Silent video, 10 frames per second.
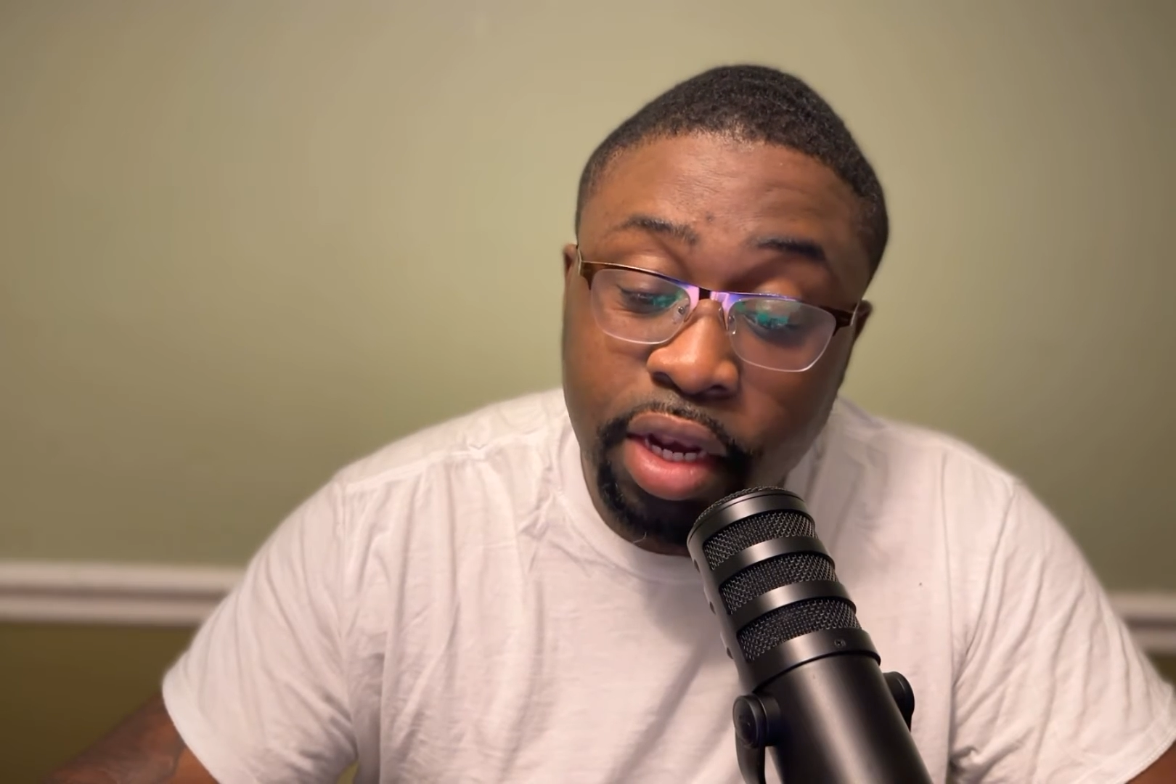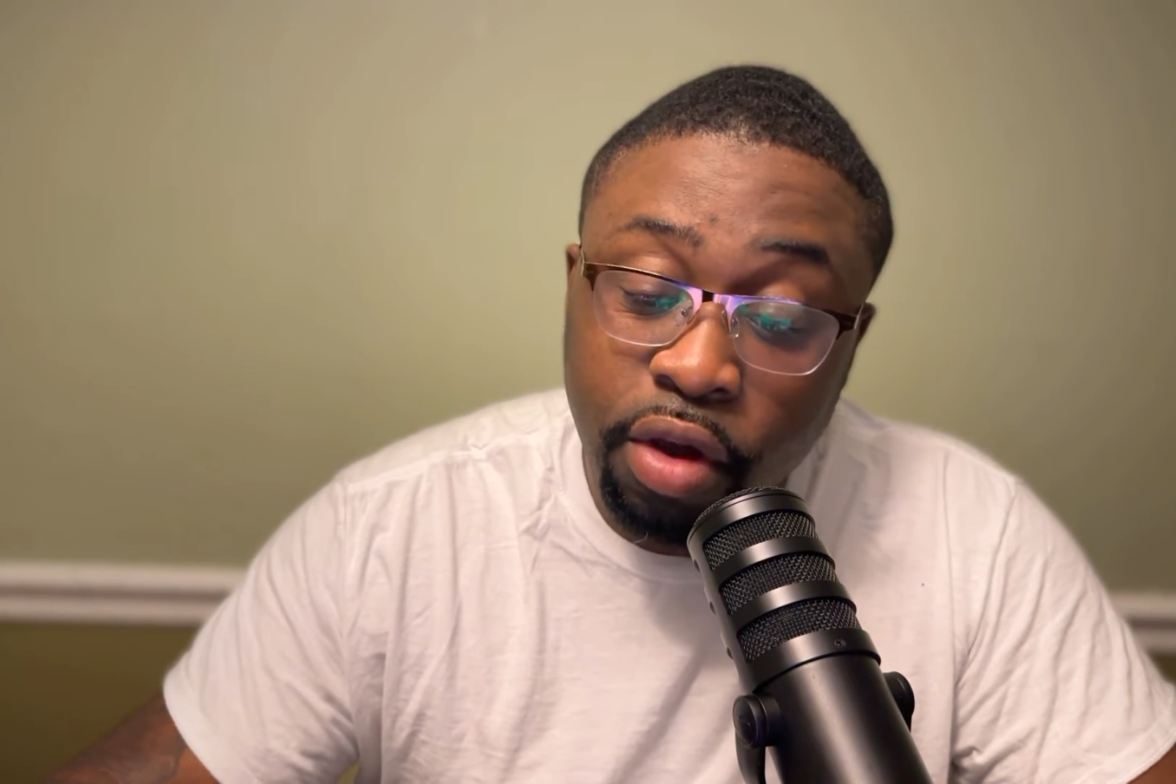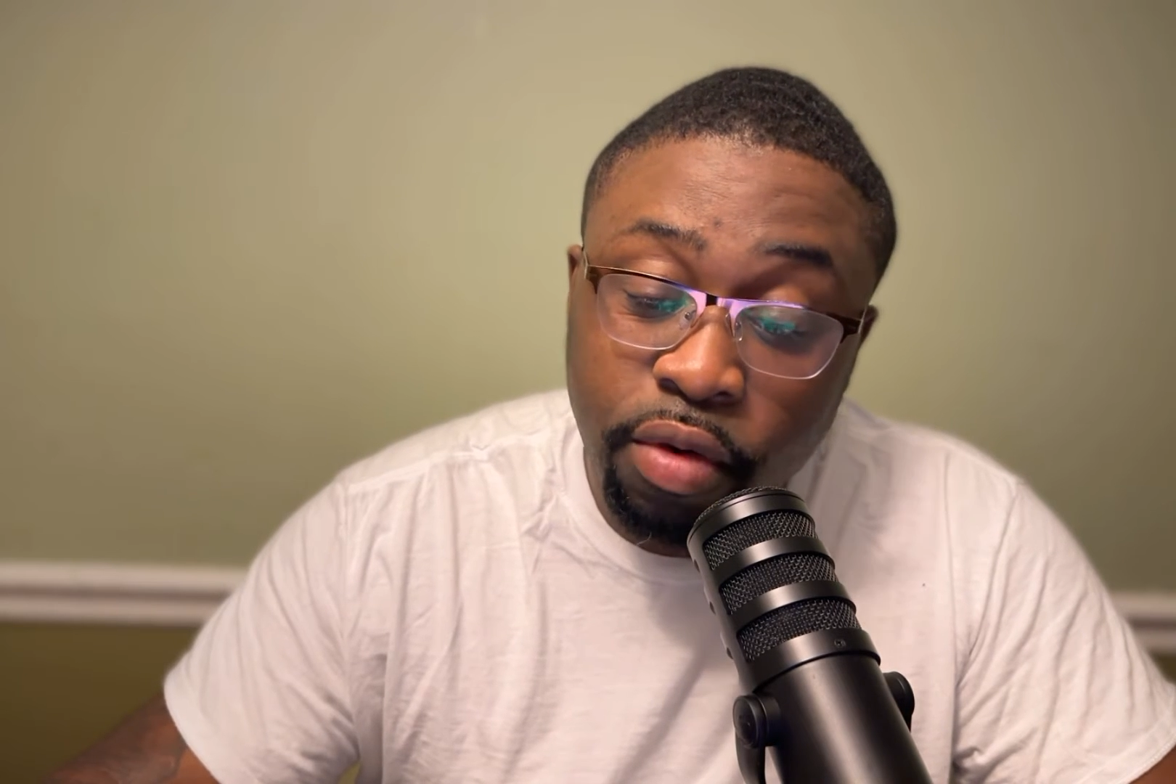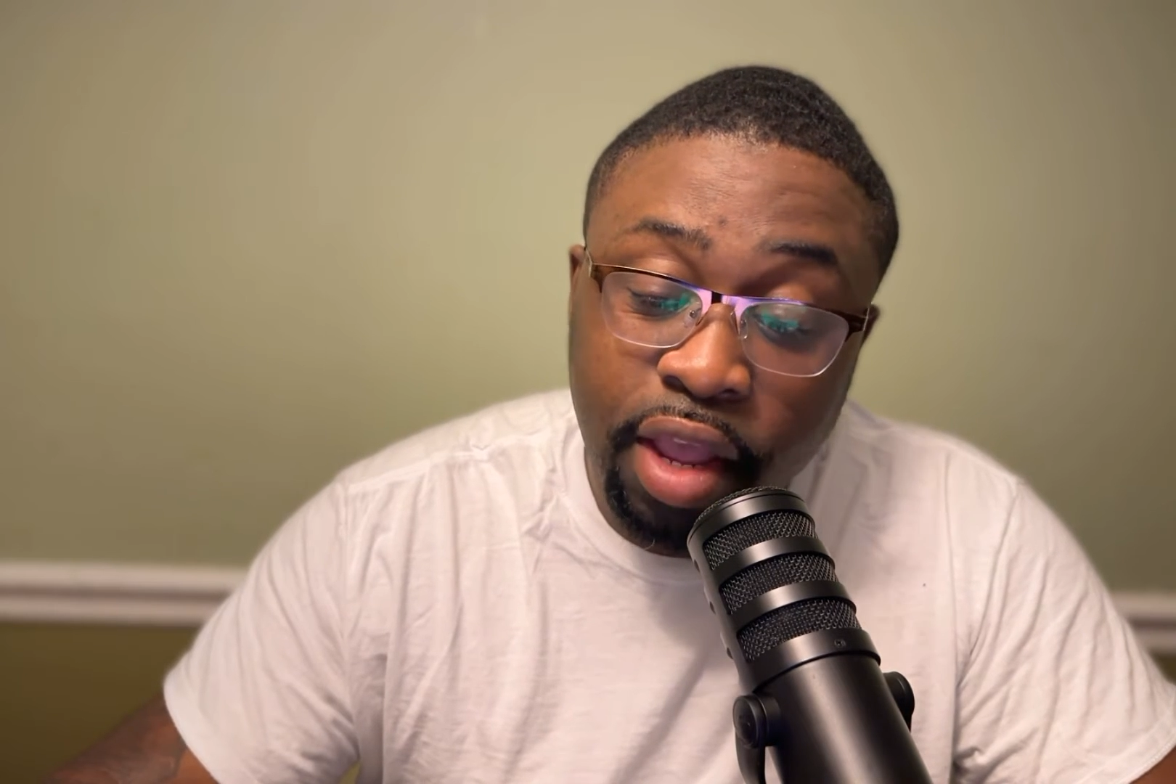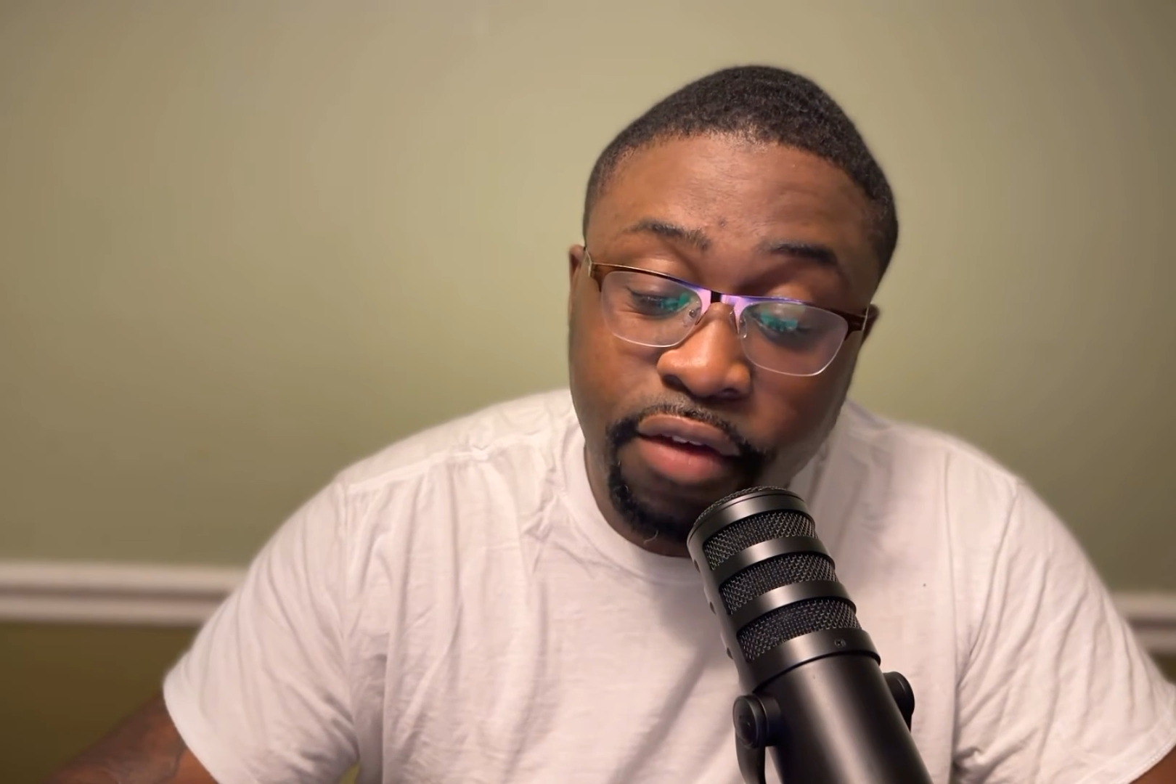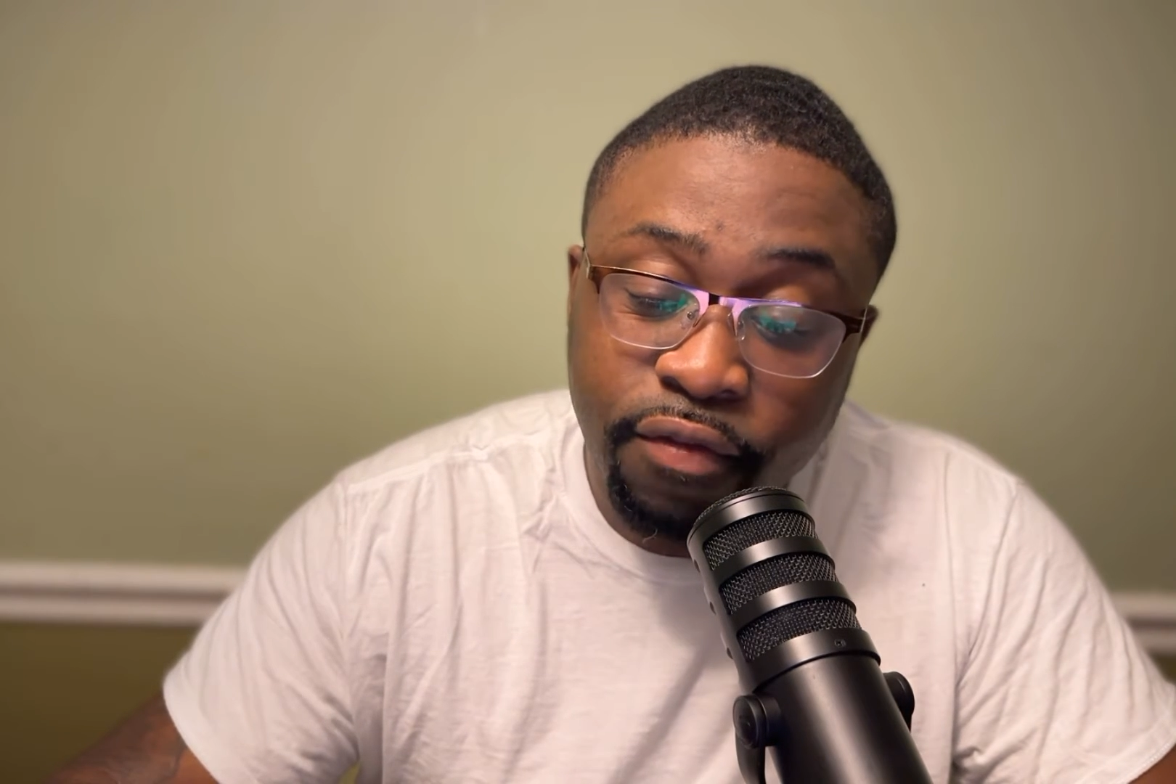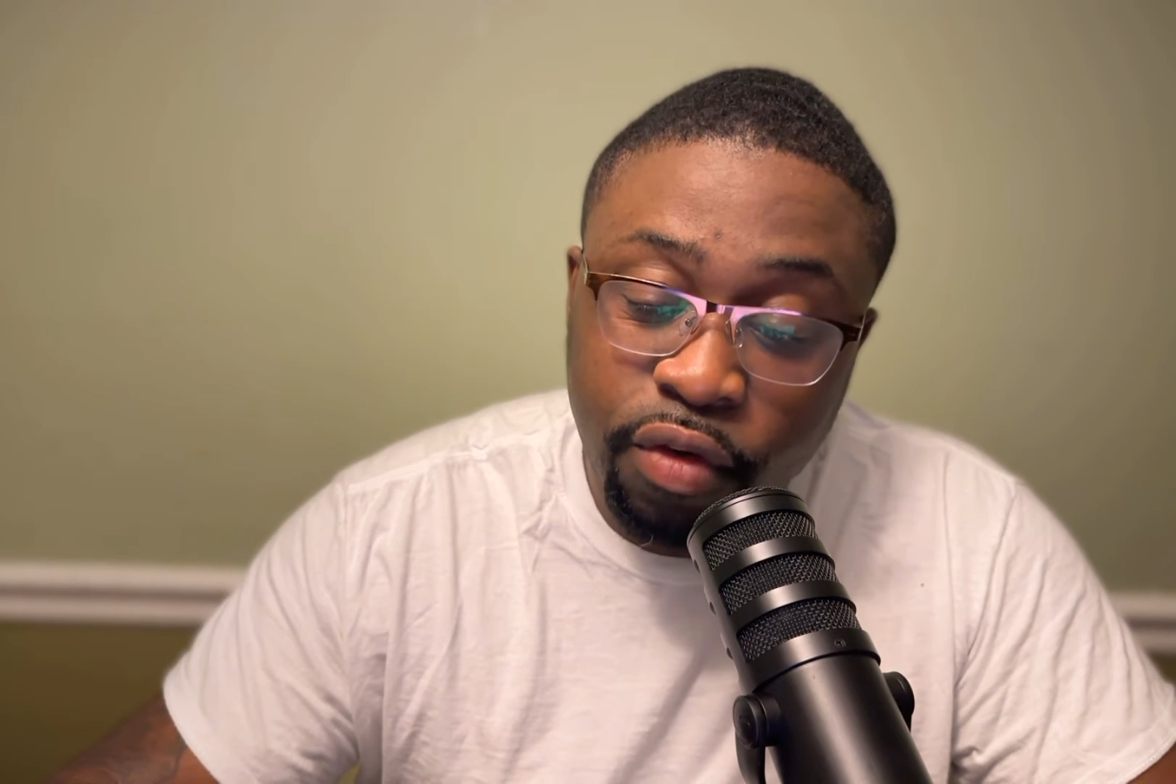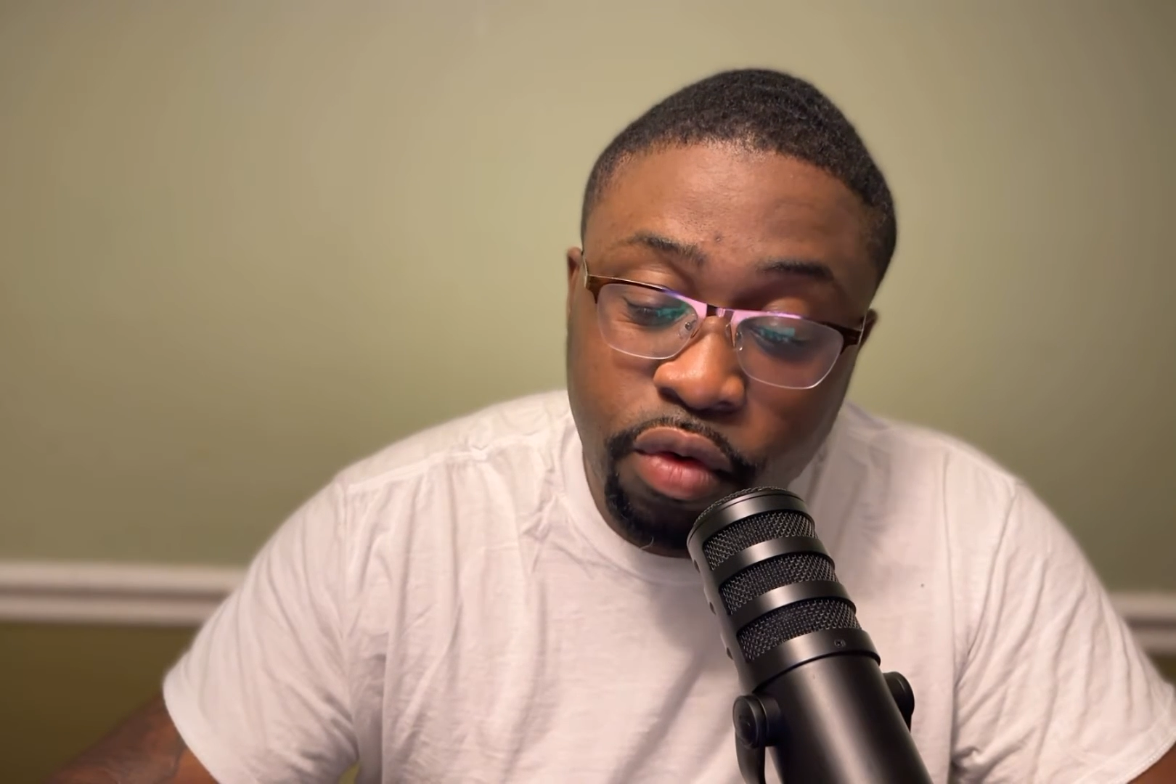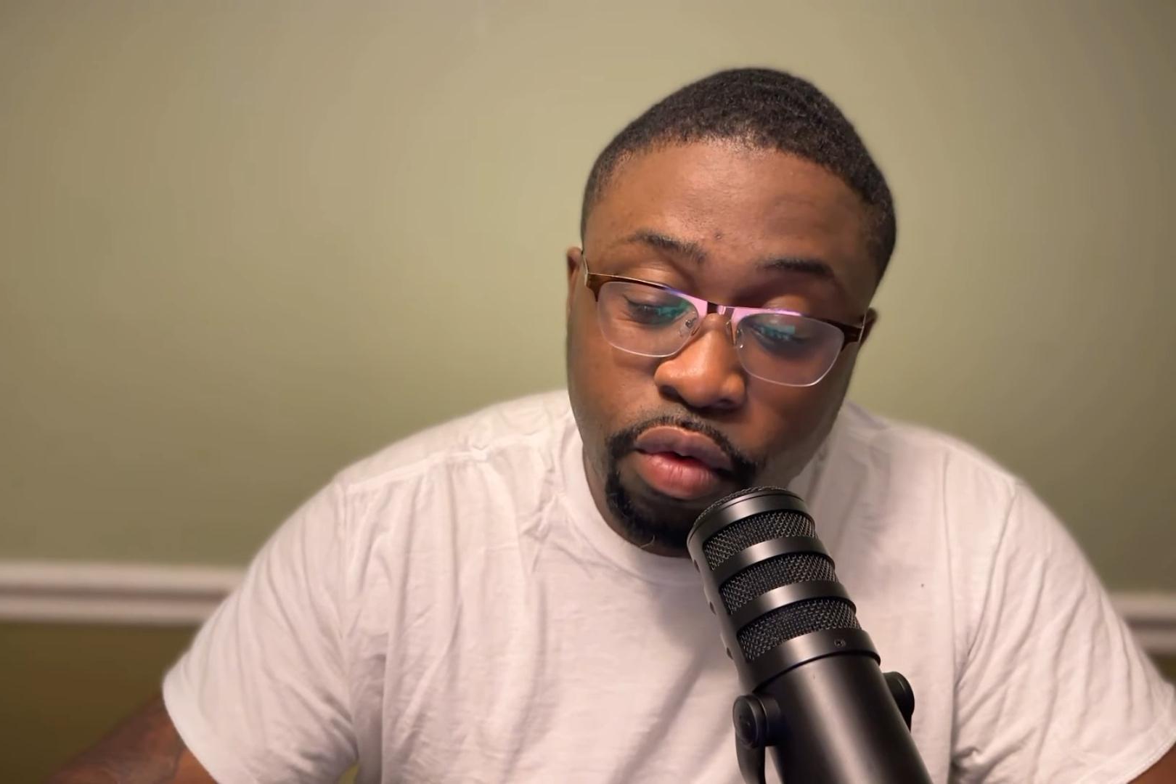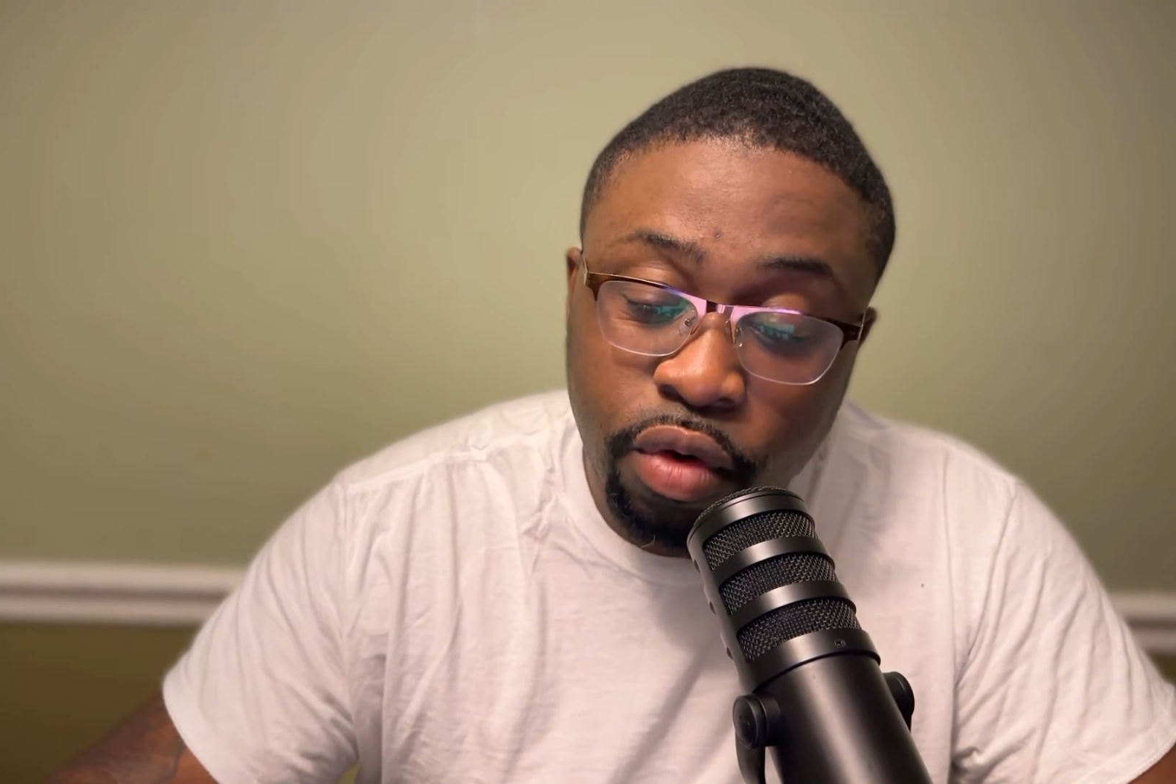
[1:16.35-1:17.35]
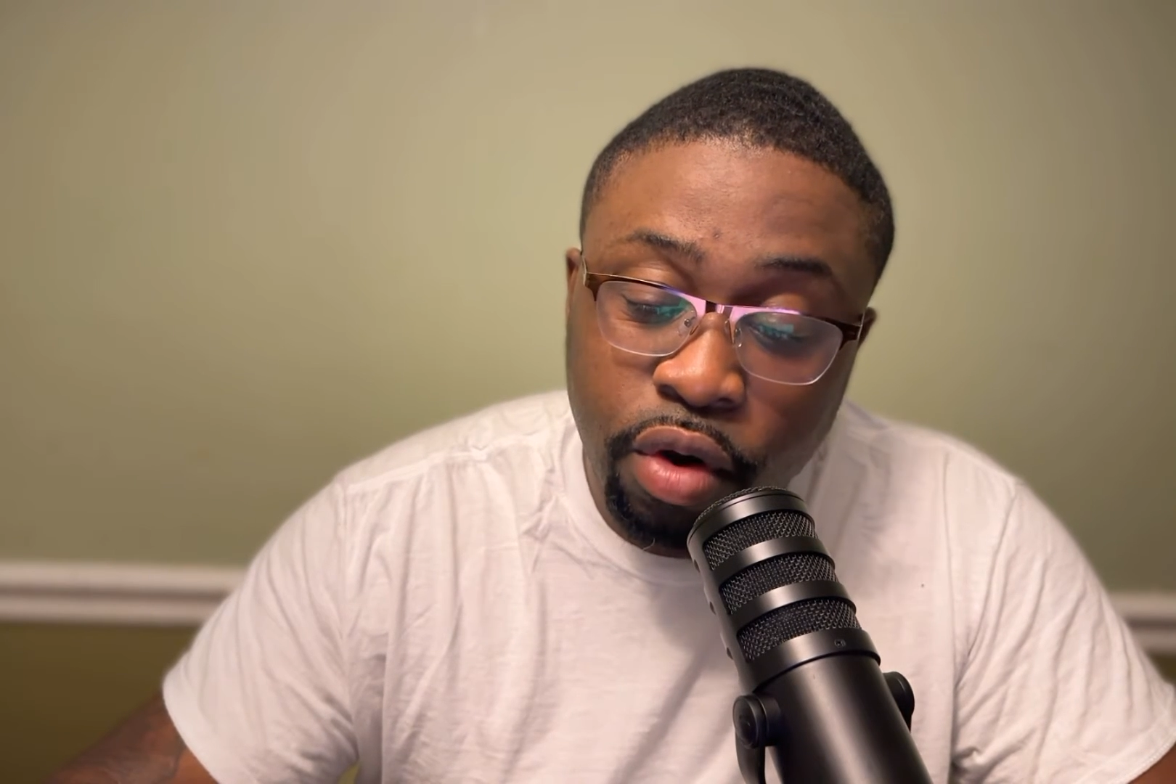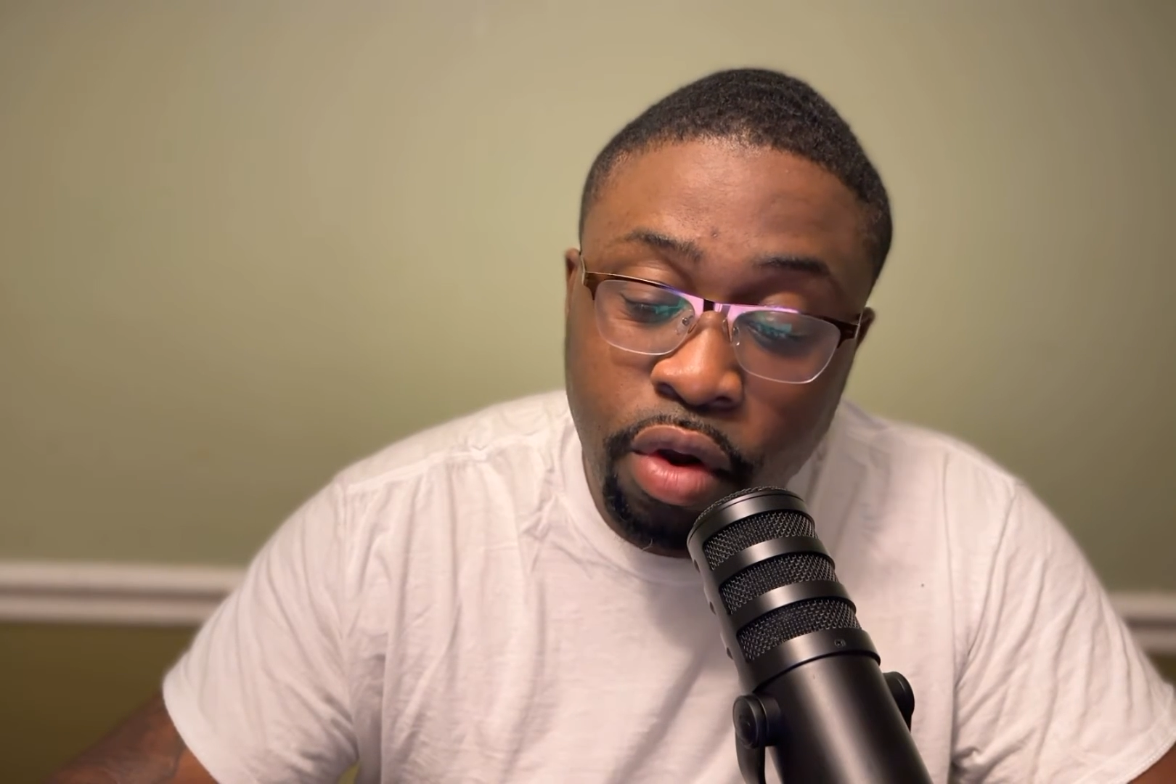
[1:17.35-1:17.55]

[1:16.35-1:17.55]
donate food